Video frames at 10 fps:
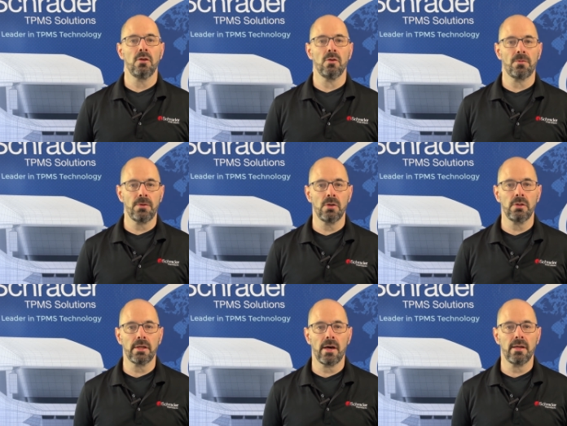your
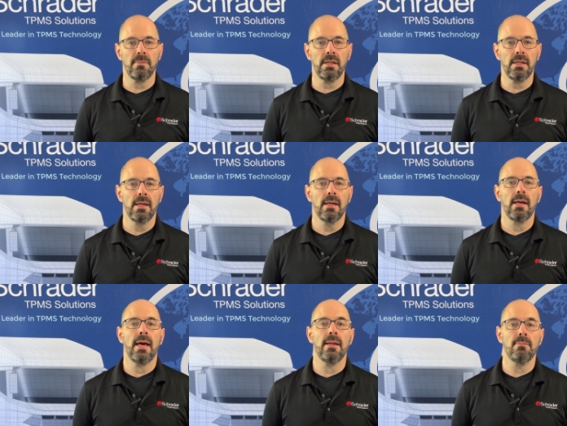fuel economy
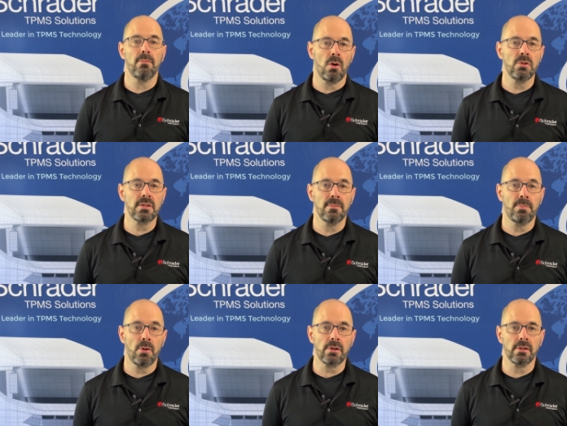and most
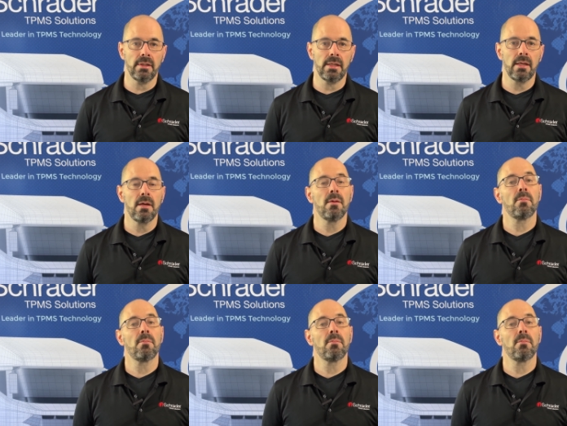importantly,